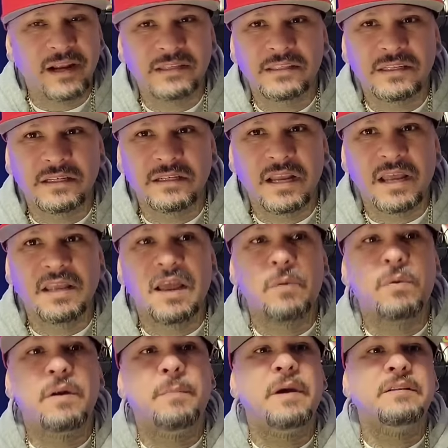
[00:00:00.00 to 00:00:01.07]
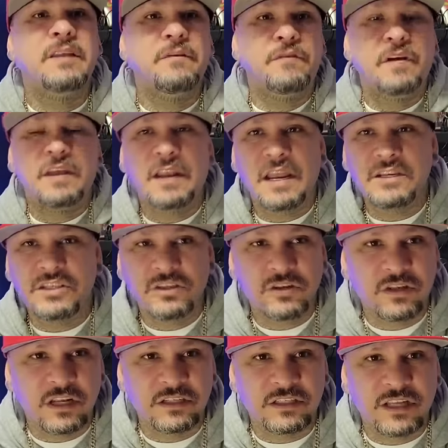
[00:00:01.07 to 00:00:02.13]
I said, yeah. "What about that fucking Asian
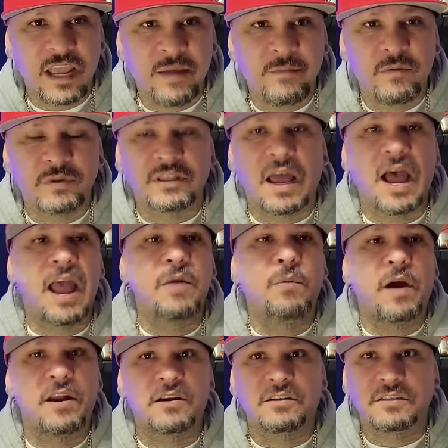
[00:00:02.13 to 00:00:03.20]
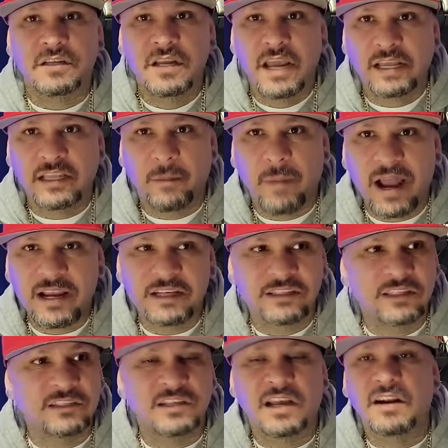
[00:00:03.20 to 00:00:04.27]
dude that just came in with the high waters and the
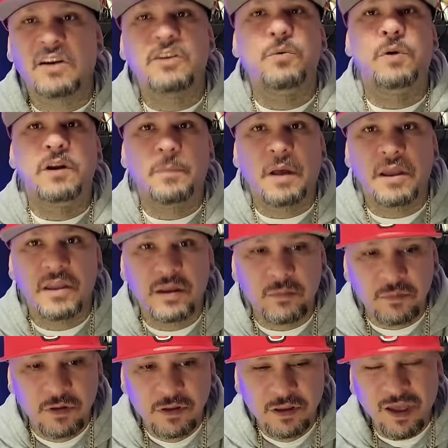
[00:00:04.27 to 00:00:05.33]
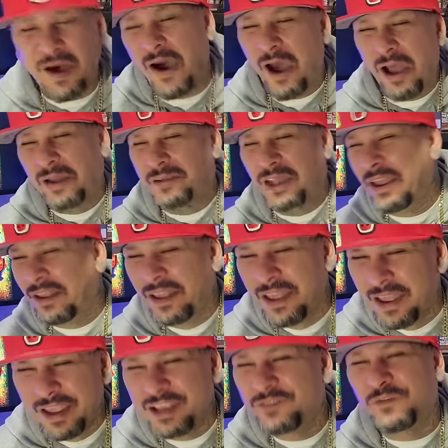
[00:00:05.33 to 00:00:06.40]
moccasins on? Are you worried about him?"
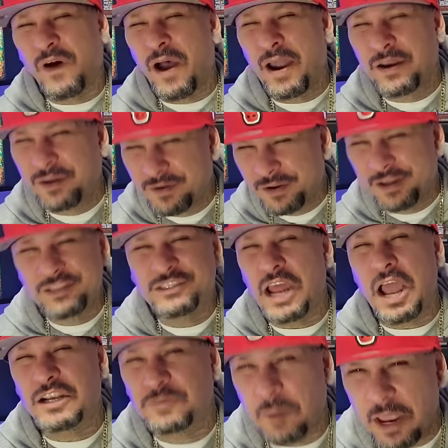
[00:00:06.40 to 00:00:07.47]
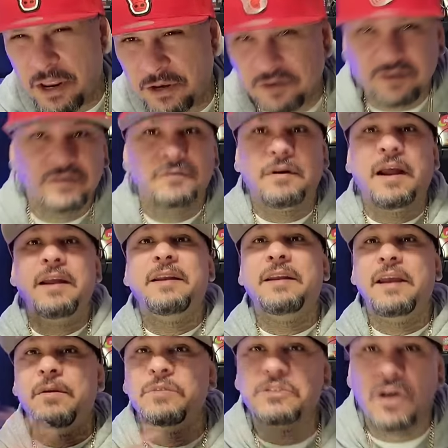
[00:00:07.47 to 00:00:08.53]
He's fine. He's tax paying, right?
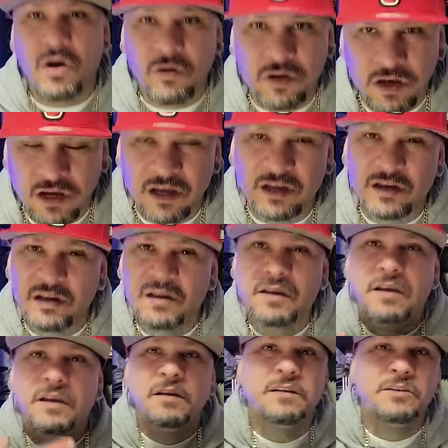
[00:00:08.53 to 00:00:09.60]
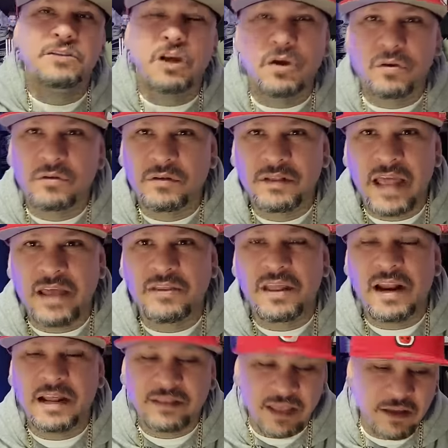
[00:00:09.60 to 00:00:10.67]
It was all good. So now
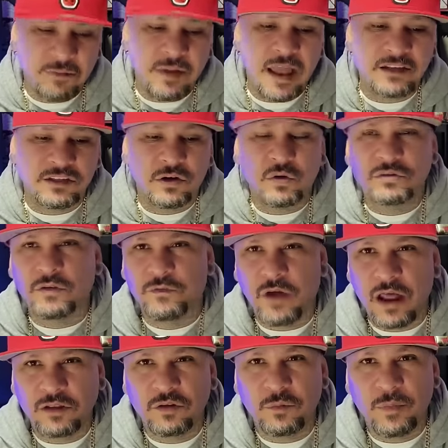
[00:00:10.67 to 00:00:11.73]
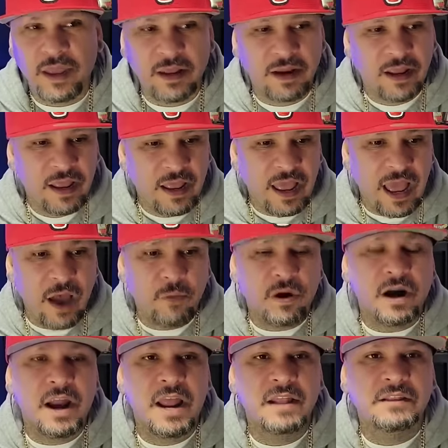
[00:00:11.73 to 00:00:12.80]
that I think as an older vato, man, how
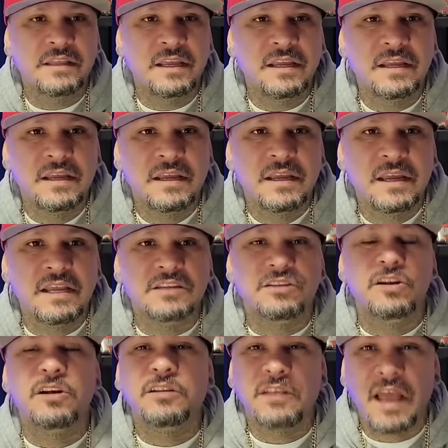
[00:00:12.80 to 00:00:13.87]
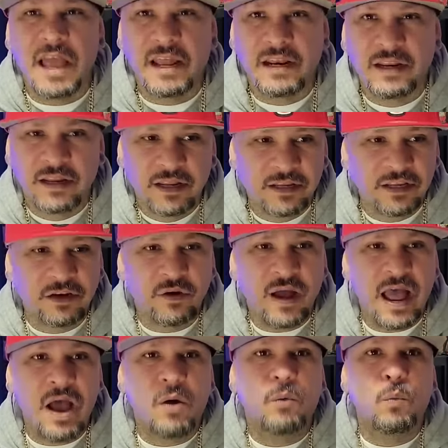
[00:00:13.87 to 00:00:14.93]
our gente is looked at, you know,
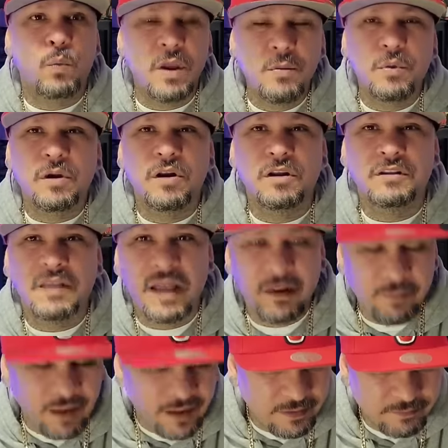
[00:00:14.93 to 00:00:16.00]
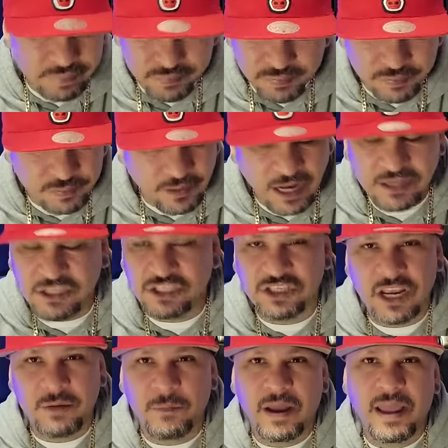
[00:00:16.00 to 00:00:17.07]
how we were looked at, man, I just
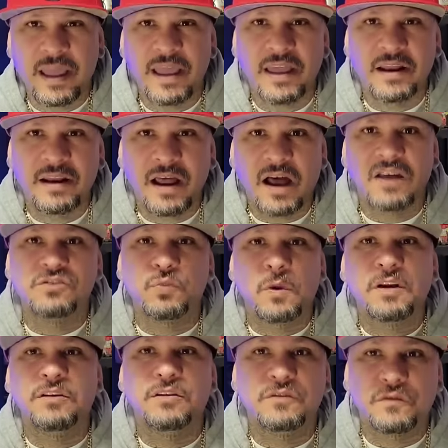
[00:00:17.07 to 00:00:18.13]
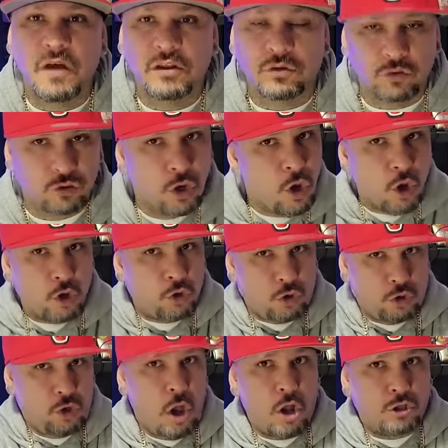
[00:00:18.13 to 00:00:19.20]
shake my head. I was one of those vatos,
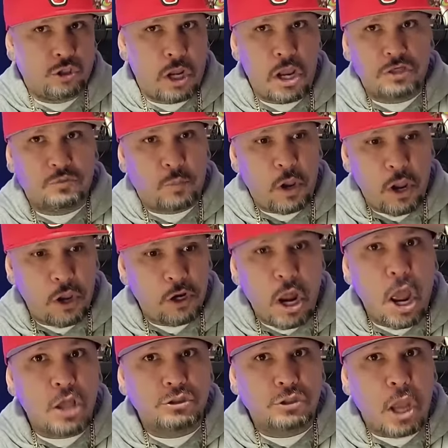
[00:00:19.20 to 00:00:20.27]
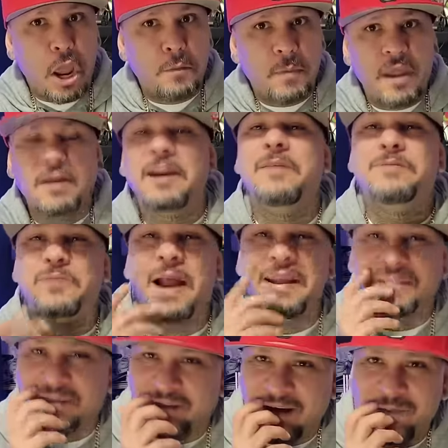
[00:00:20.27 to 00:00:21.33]
non-taxpaying ass gangbanger. He was
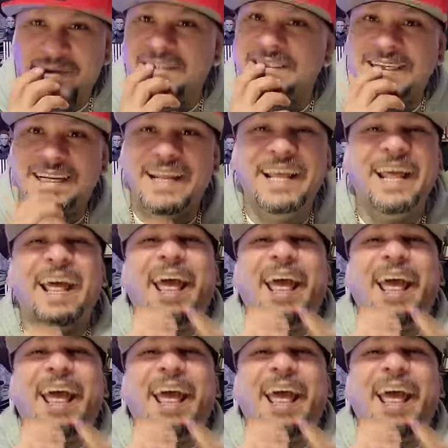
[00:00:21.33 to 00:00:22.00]
right, though. I wasn't.